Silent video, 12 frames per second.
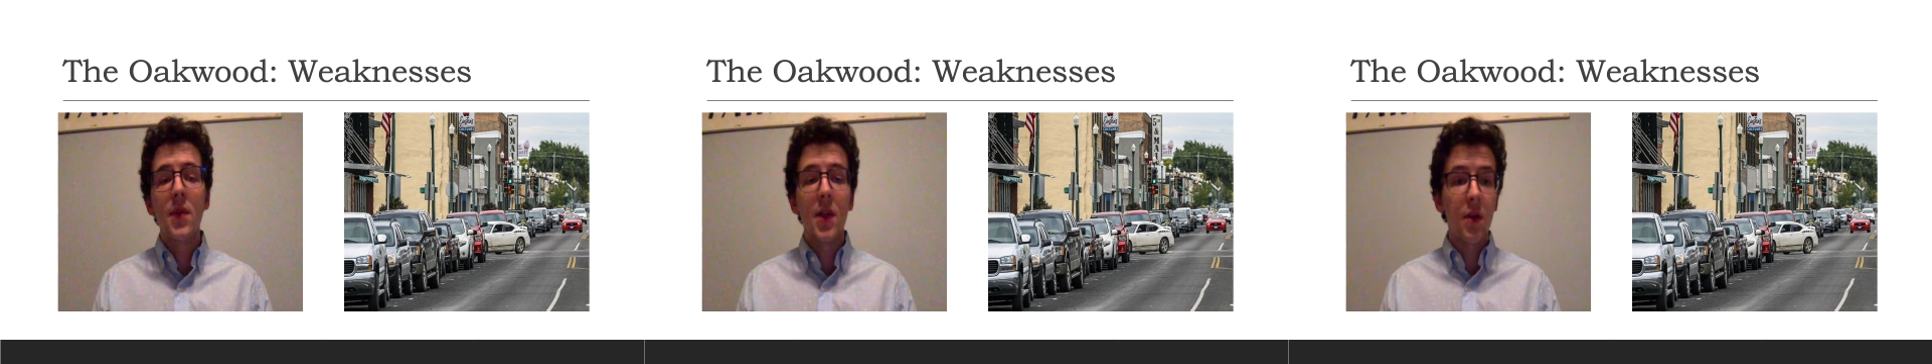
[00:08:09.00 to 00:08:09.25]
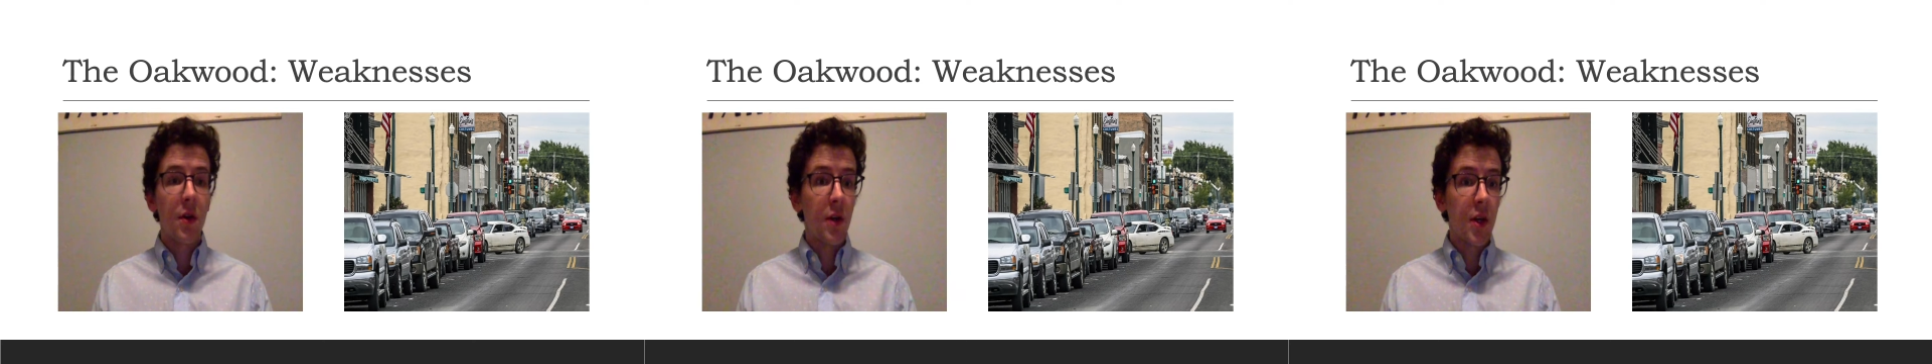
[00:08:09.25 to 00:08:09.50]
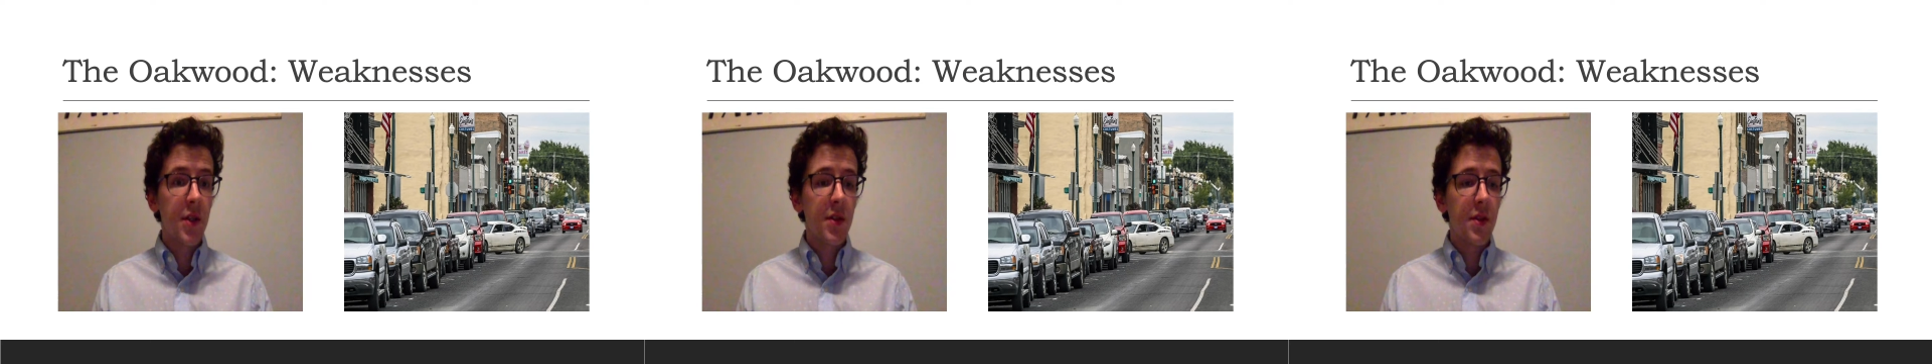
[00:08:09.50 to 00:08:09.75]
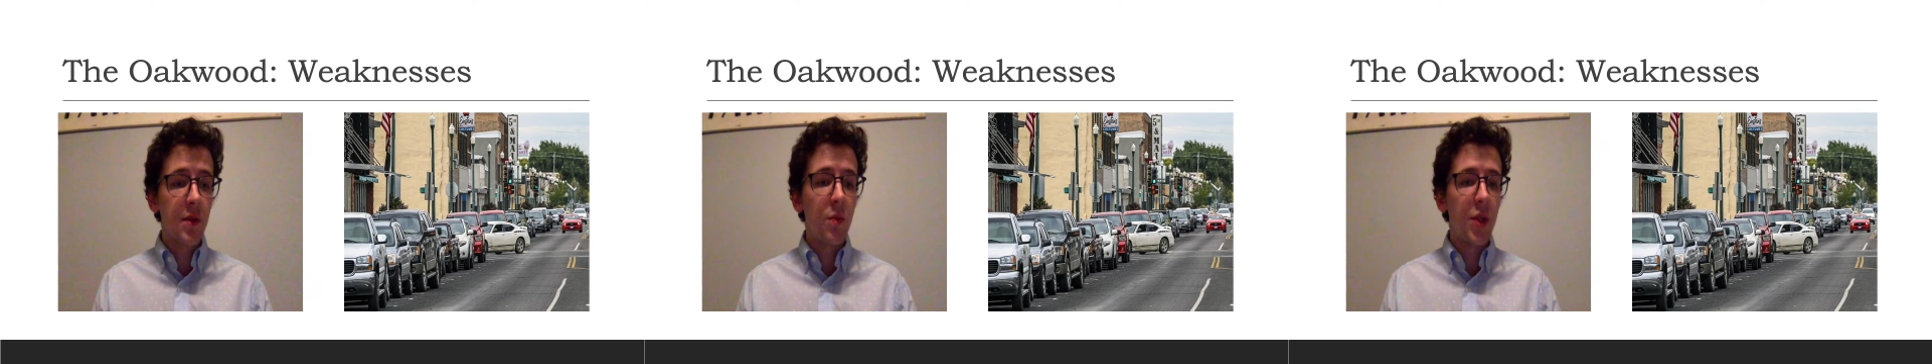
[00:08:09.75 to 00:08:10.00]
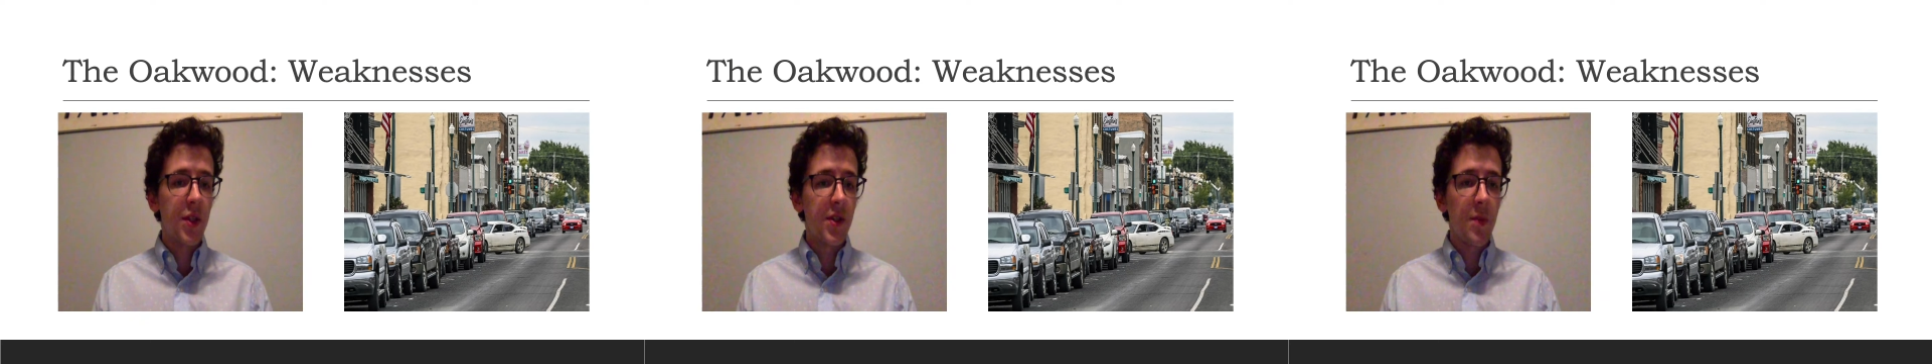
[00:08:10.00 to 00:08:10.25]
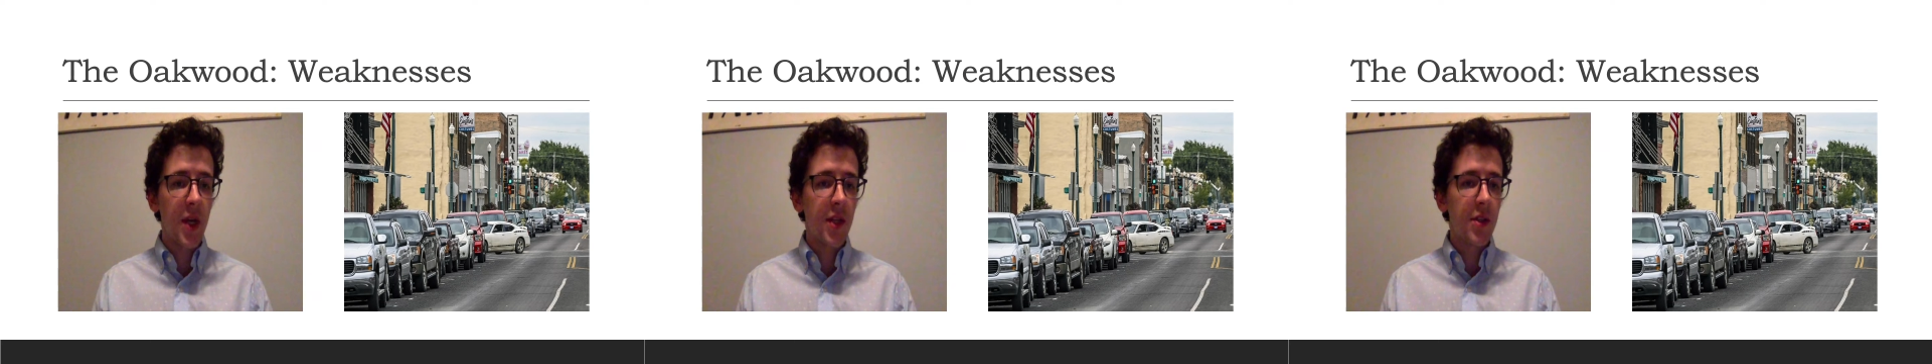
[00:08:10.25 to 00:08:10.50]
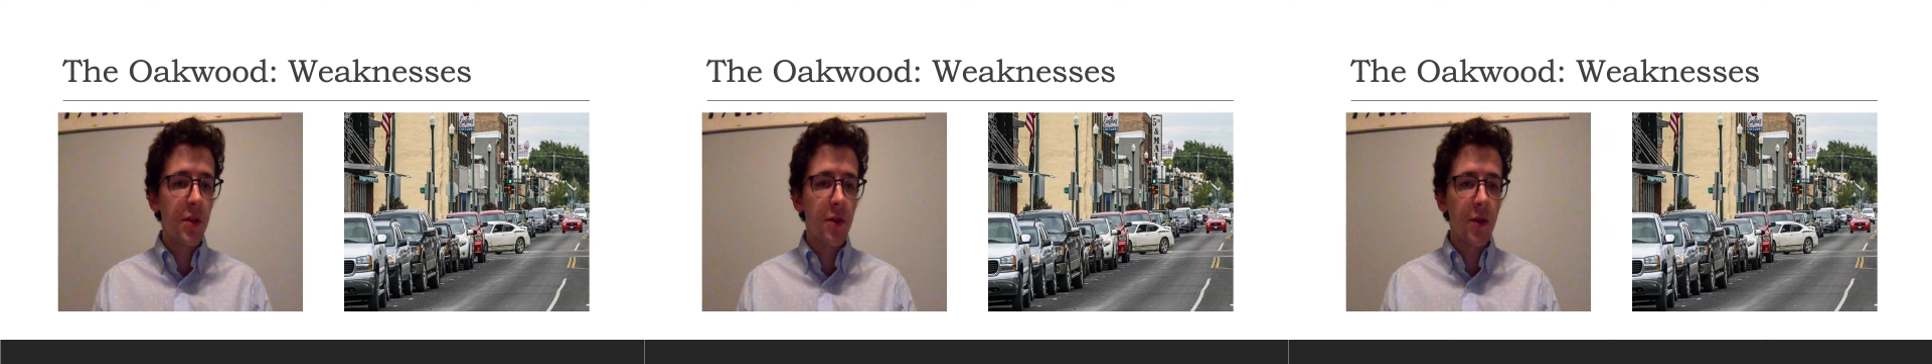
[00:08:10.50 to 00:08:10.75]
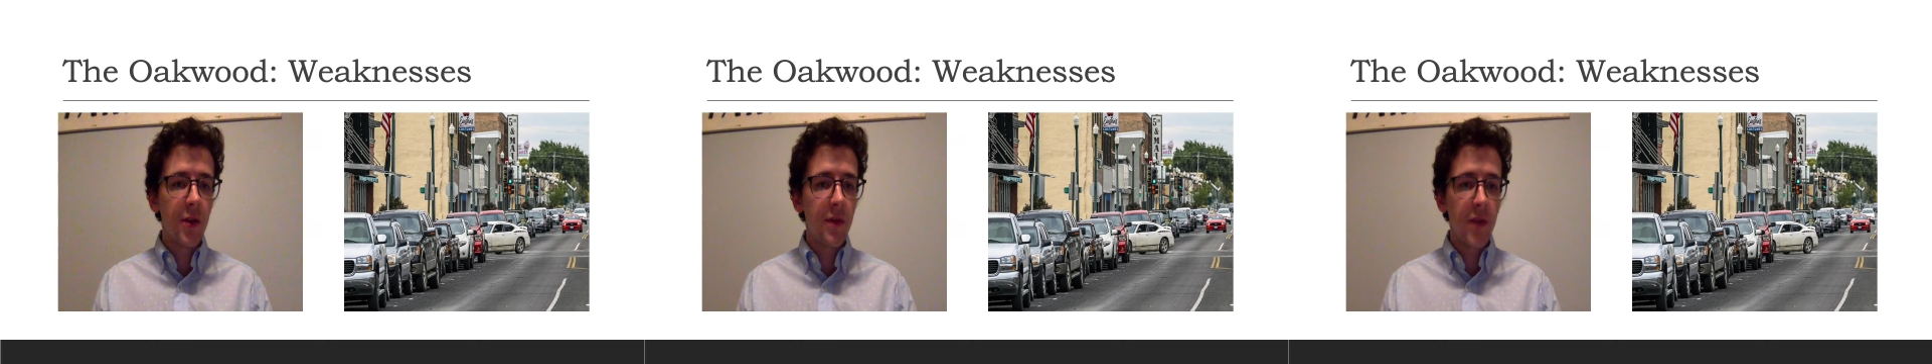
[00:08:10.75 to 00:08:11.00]
and cross a busy main
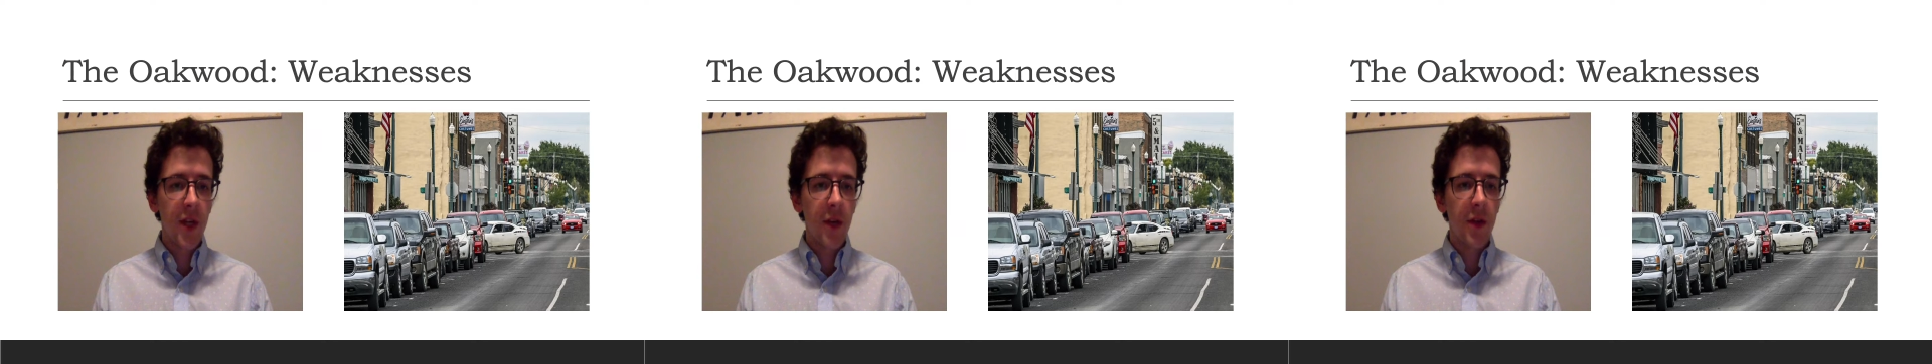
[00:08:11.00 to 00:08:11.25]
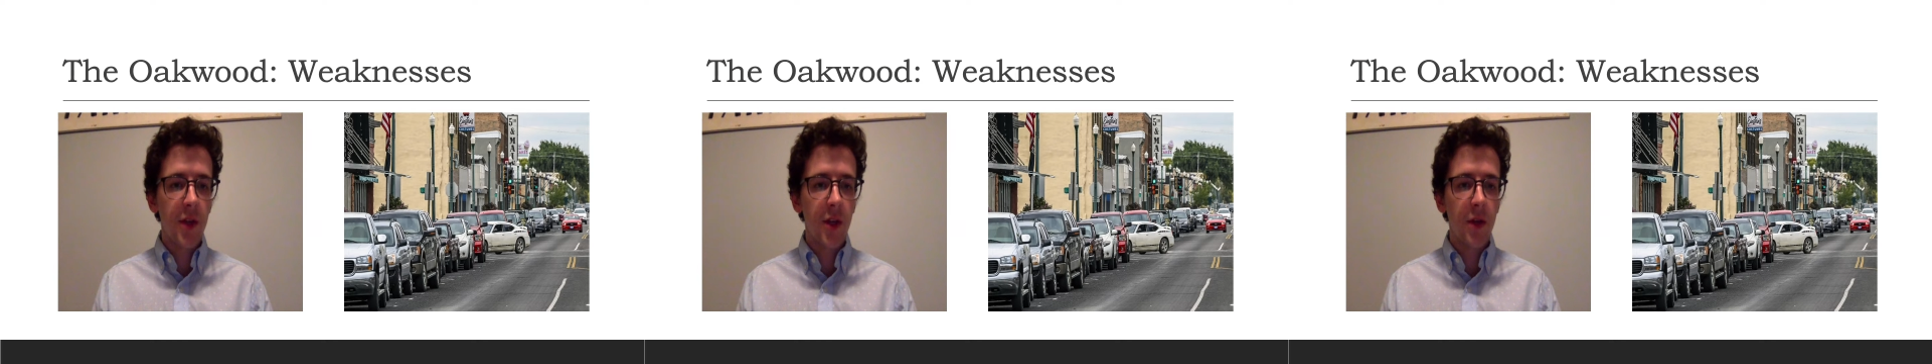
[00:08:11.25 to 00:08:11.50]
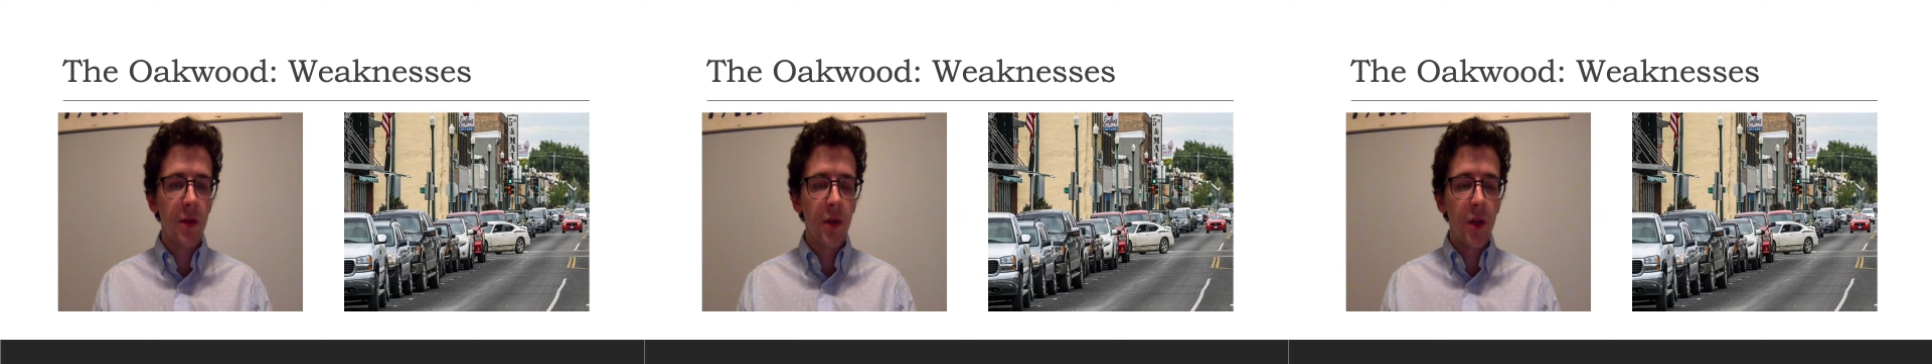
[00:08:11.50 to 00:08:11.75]
street of downtown,